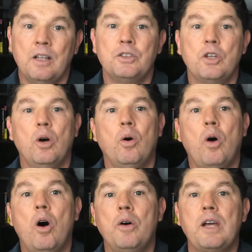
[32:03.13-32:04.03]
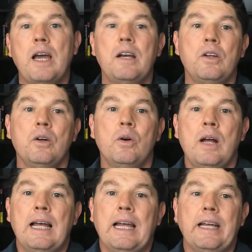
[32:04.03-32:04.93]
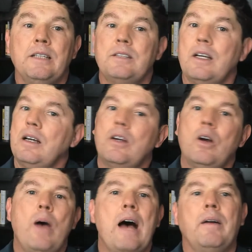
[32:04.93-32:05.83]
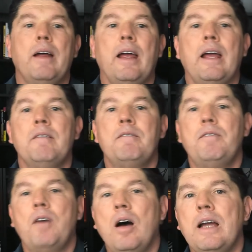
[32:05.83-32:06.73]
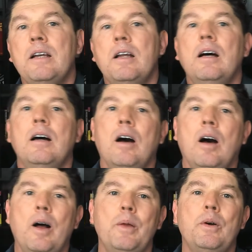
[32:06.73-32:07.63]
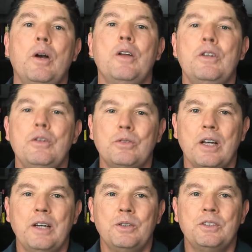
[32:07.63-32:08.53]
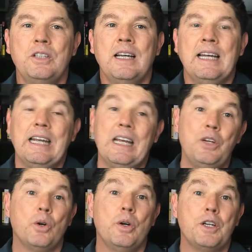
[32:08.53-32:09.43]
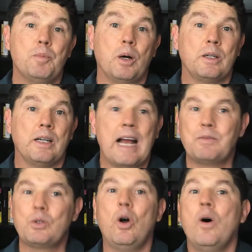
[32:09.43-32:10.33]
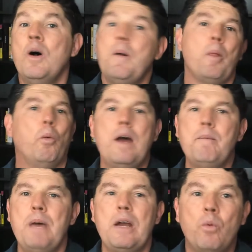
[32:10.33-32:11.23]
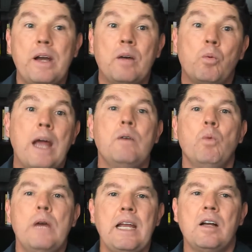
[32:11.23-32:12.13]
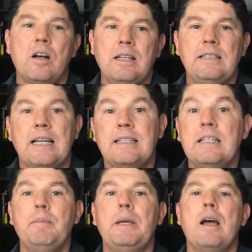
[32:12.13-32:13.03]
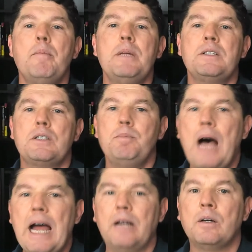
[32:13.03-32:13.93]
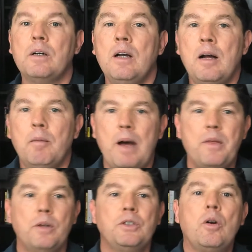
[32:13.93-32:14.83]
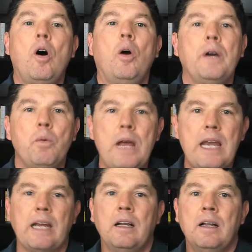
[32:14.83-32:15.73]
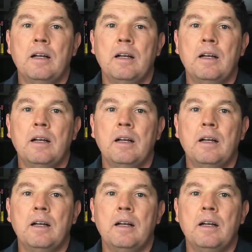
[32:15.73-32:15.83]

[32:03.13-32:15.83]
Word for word: So, all you got to do is go out and find other newsletters in your niche market. After all, what better way to write winning content than to become inspired by those that are already winning?